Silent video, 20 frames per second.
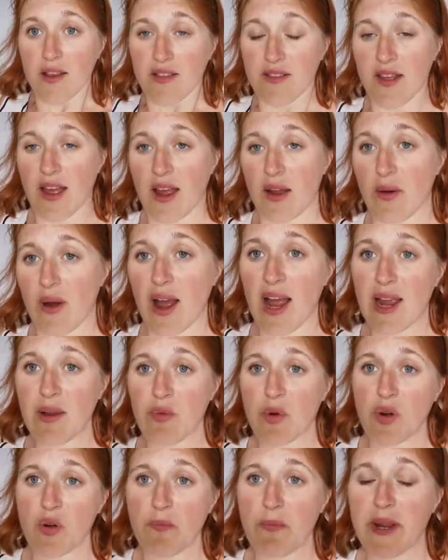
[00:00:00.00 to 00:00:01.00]
So
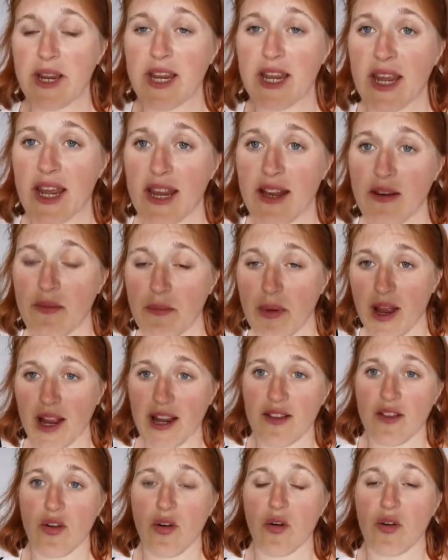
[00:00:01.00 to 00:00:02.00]
I will begin
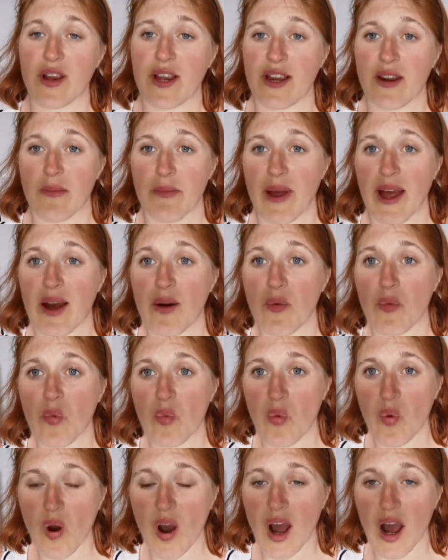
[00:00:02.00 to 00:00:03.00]
by talking
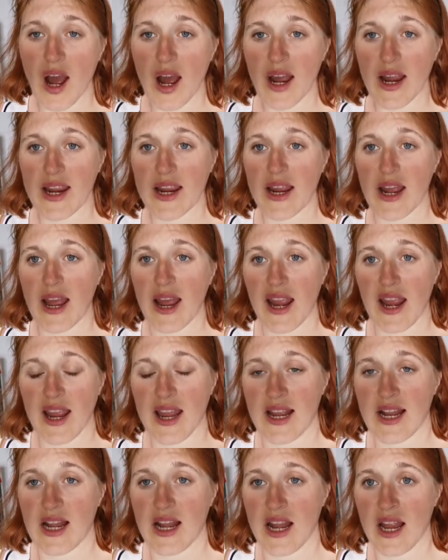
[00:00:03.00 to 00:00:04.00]
about why
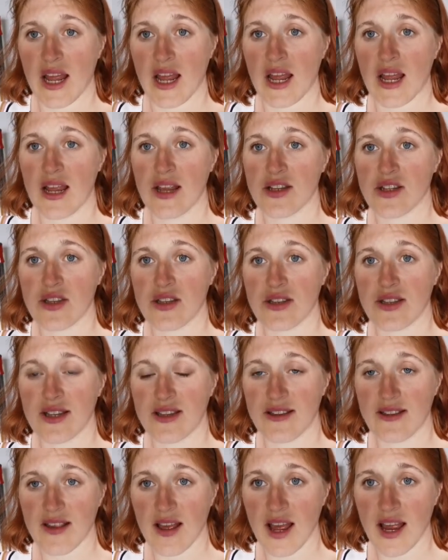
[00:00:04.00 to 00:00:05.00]
Hitler
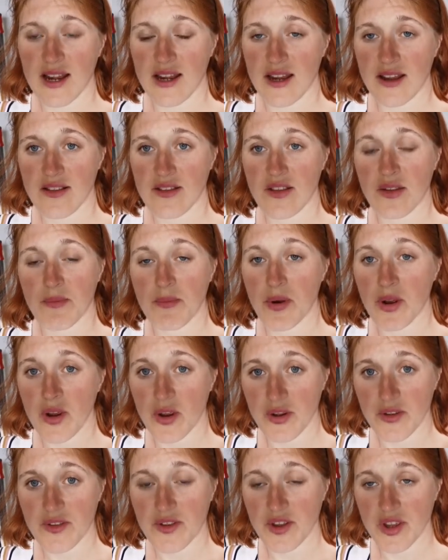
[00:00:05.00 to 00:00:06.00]
decided to
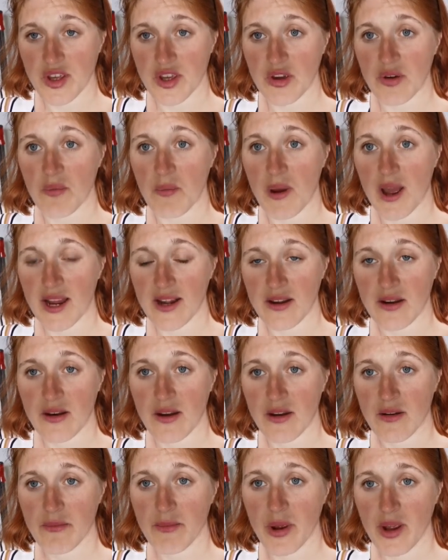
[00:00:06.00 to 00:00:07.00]
persecute
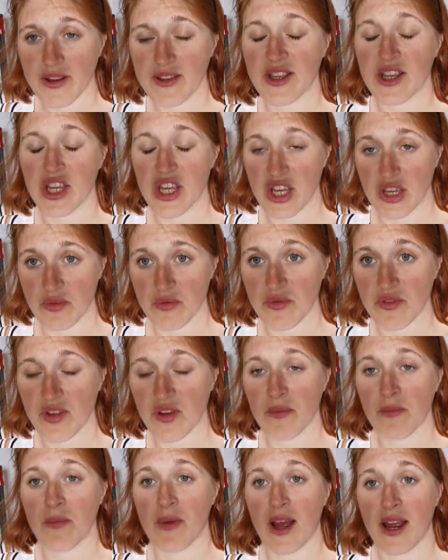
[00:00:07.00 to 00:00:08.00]

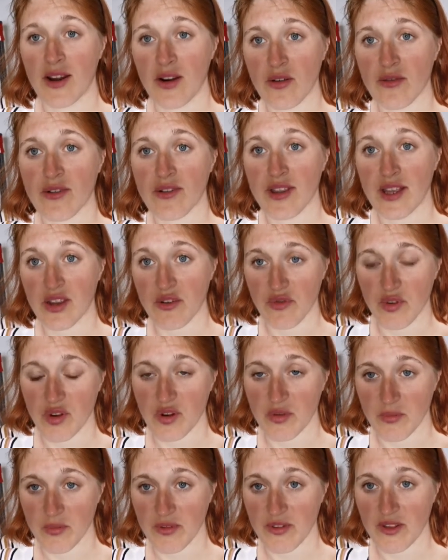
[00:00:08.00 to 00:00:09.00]
minority
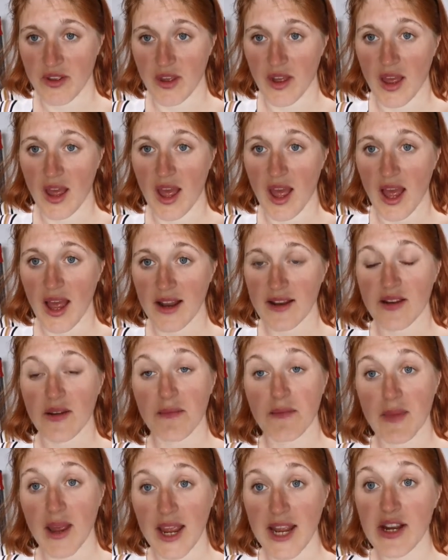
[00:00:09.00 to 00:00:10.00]
groups. And
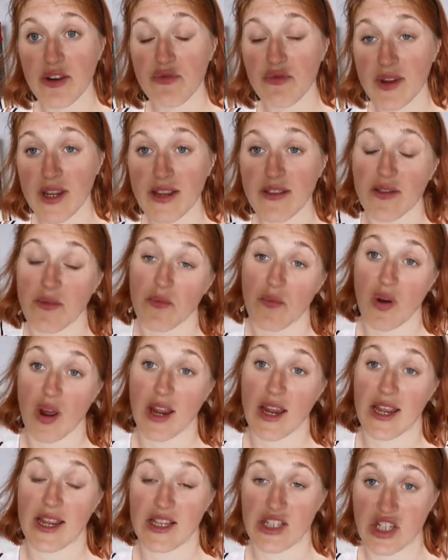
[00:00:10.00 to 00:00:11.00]
the main reason
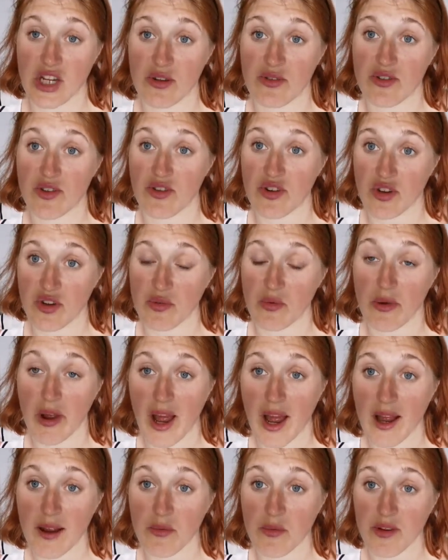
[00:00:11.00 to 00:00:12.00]
why he chose to do
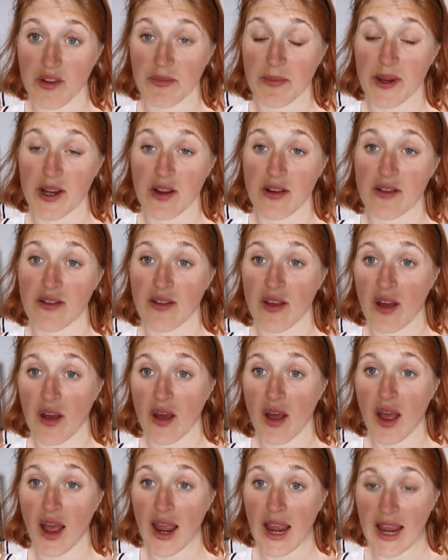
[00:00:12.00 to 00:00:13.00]
that was because
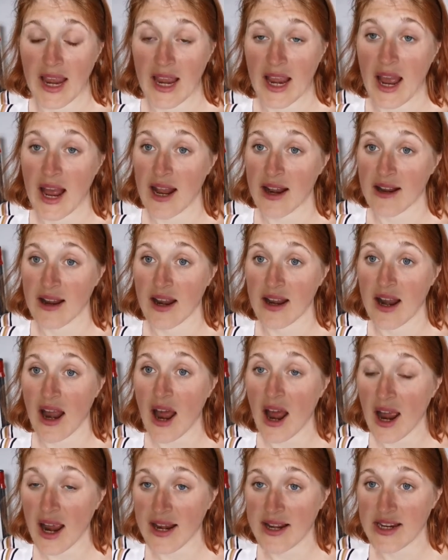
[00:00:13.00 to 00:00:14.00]
he had an
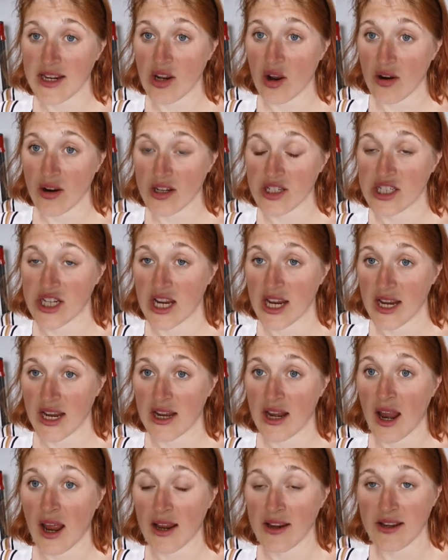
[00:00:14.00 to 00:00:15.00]
ideology,
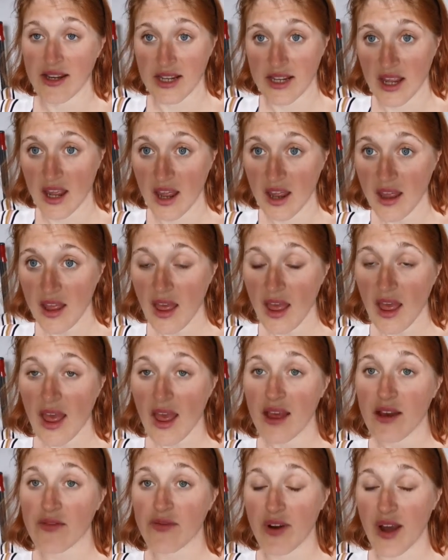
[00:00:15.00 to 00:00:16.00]
an idea
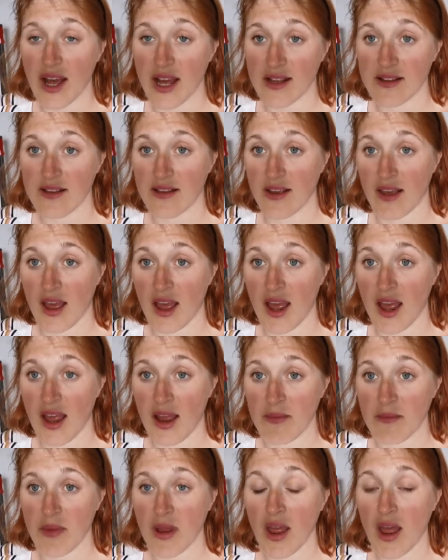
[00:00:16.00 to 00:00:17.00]
that
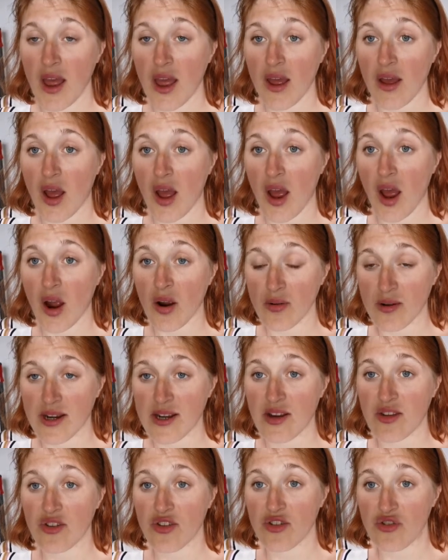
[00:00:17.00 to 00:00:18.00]
only
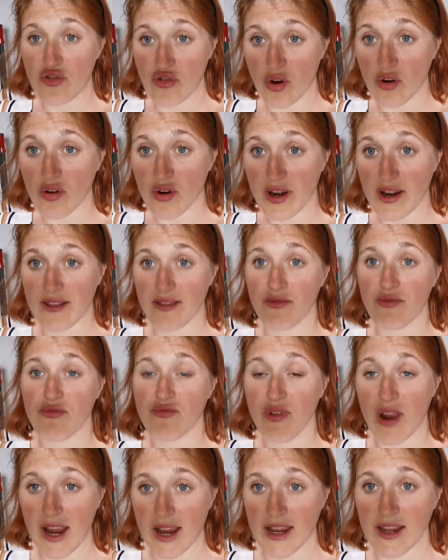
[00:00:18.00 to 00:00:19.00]
the strongest
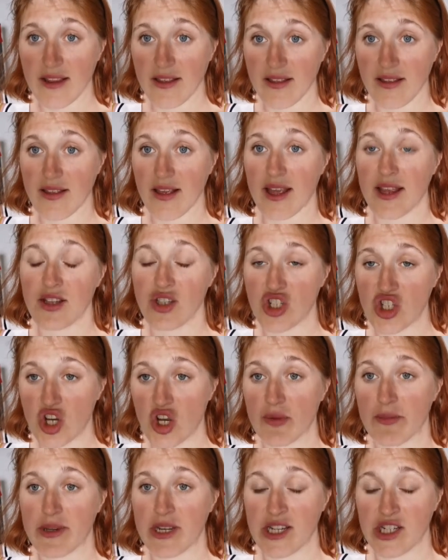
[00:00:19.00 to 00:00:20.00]
race in
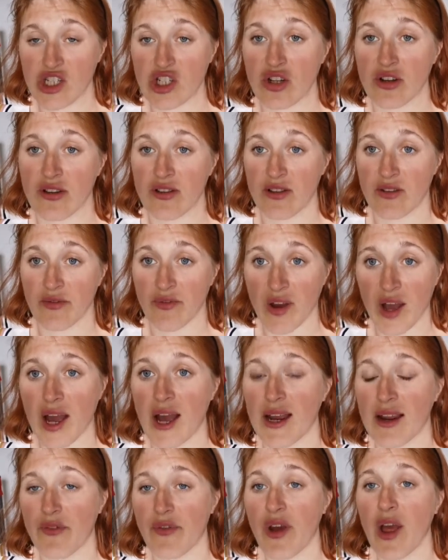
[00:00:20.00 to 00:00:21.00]
Germany should
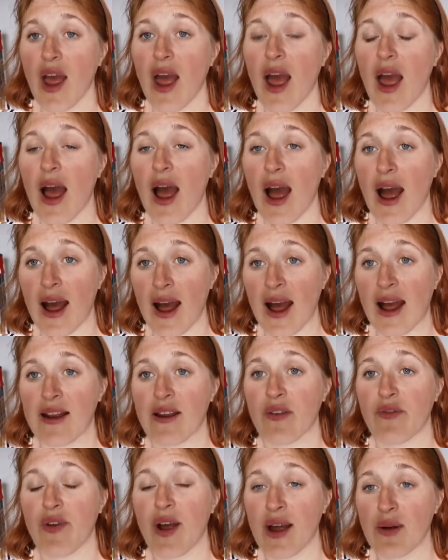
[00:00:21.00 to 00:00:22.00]
survive.
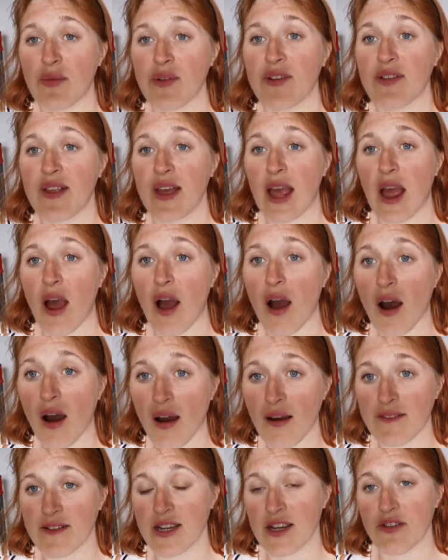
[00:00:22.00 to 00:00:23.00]
And that was the
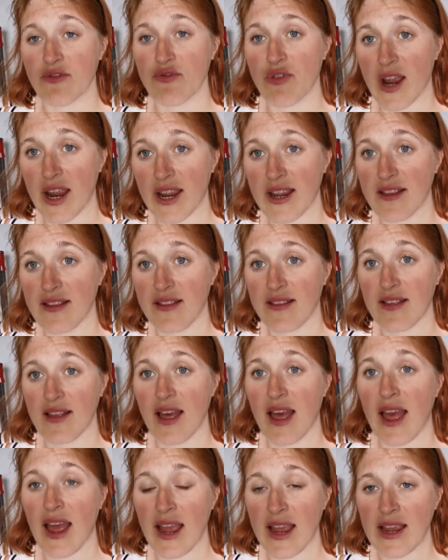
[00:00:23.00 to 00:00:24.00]
Aryan race,
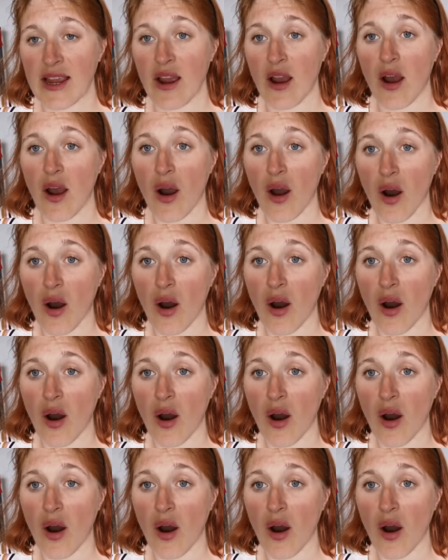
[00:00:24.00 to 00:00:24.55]
Aryan.